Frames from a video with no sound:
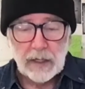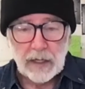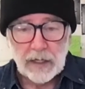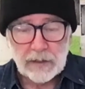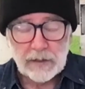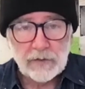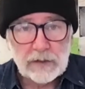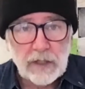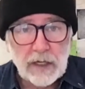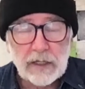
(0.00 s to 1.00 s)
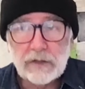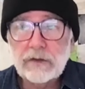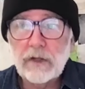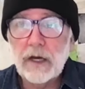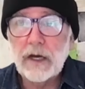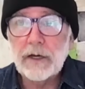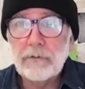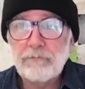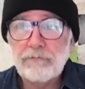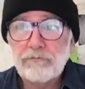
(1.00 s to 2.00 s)
And in this case,
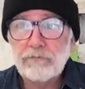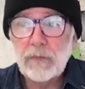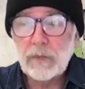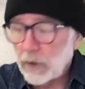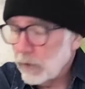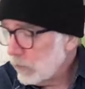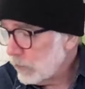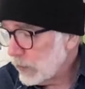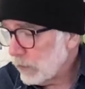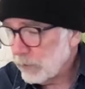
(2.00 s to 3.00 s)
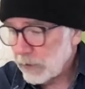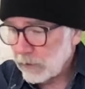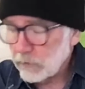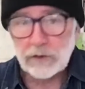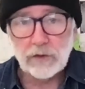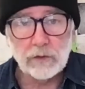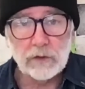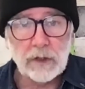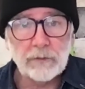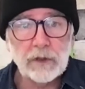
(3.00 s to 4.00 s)
we're going to be using
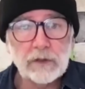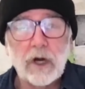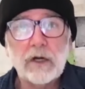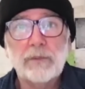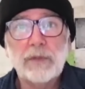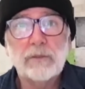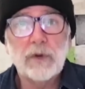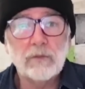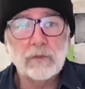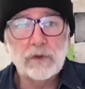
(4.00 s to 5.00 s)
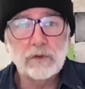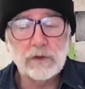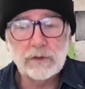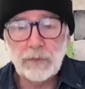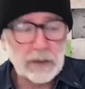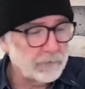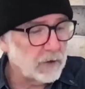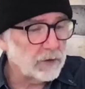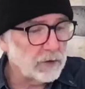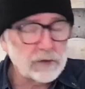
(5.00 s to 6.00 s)
tools. I'm going to talk a bit about tools, but if
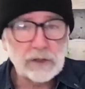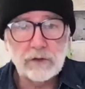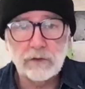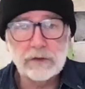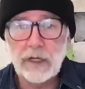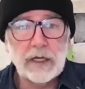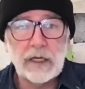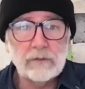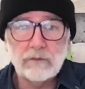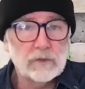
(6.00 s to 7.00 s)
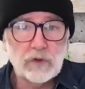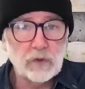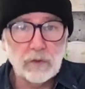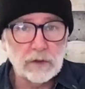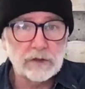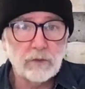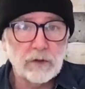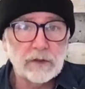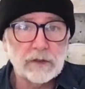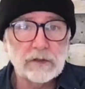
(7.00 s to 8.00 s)
you're using tools, any tool that's
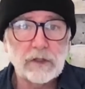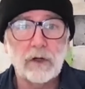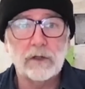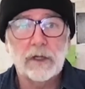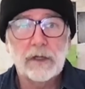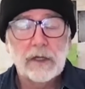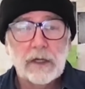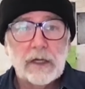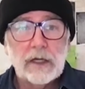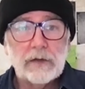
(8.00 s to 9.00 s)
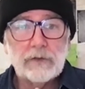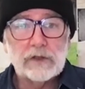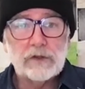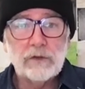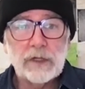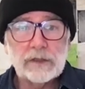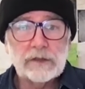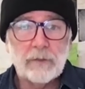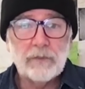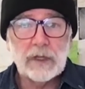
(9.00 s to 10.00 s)
worth its salt, if it's doing
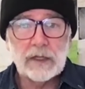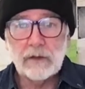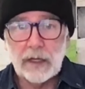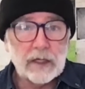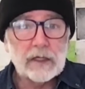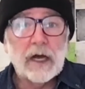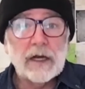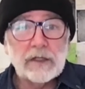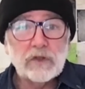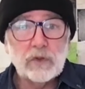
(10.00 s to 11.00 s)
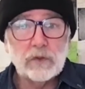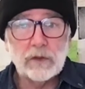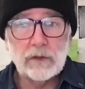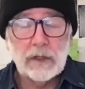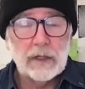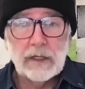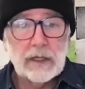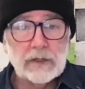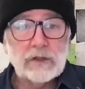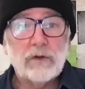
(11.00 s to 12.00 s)
something like a cutting tool,
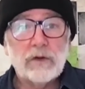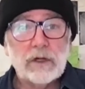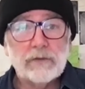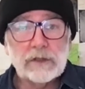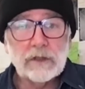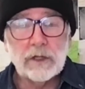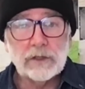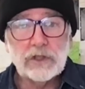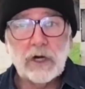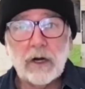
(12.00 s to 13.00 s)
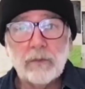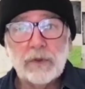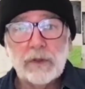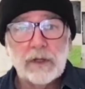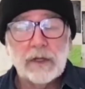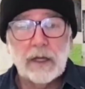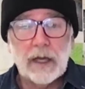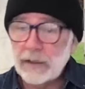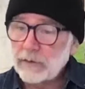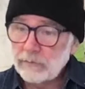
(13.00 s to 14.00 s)
it's no good if it's not sharp.
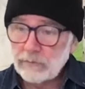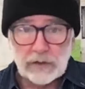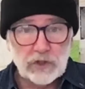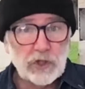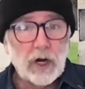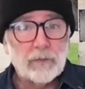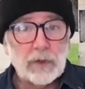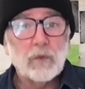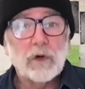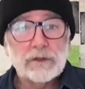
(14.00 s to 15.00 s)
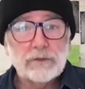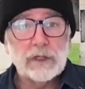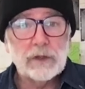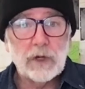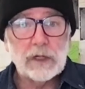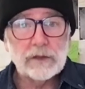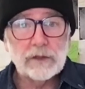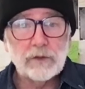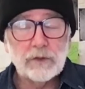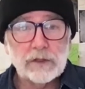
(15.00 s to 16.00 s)
And it's sharp, it works really well to
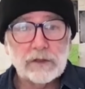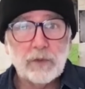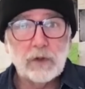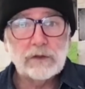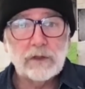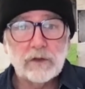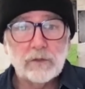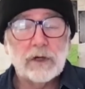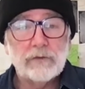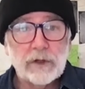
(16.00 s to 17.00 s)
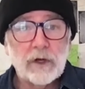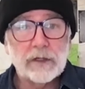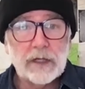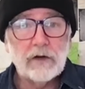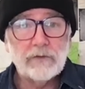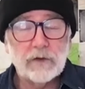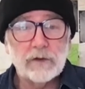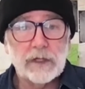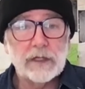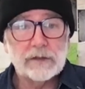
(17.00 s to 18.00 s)
do what it's supposed to do, but if you're not
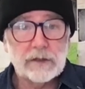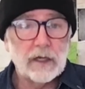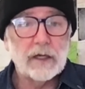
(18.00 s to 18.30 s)
careful, it